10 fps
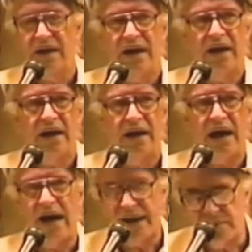
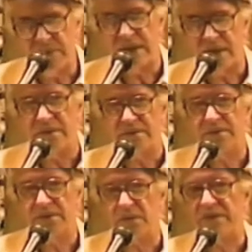I am getting
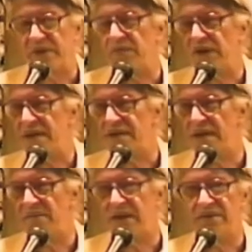terrific press.
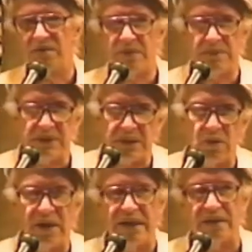I mean, even if people
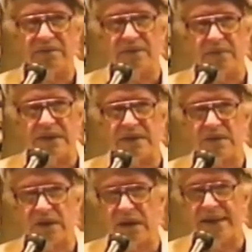don't like the film, they
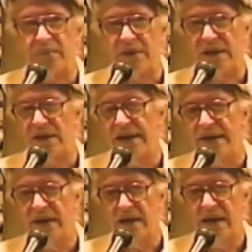sort of like me a
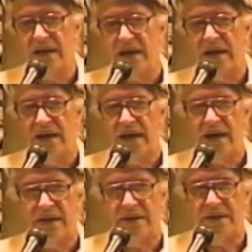lot.
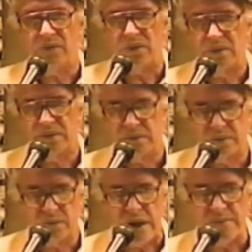And
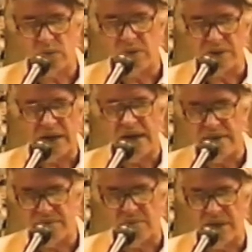Robert Wool and I
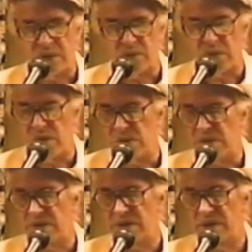have the main
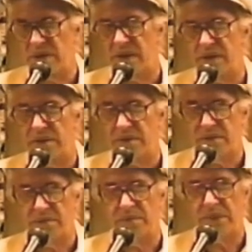roles. And
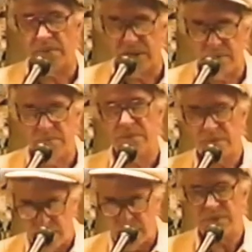Bobby
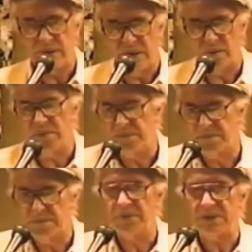De Niro
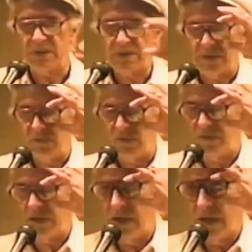produced the
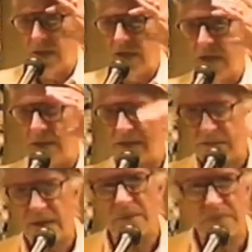movie. It's his
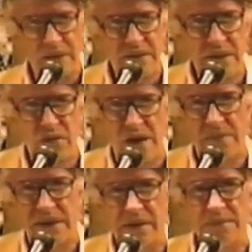company. It's a
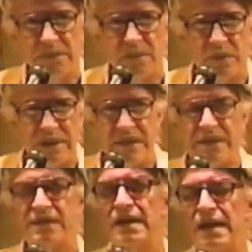Tribeca release.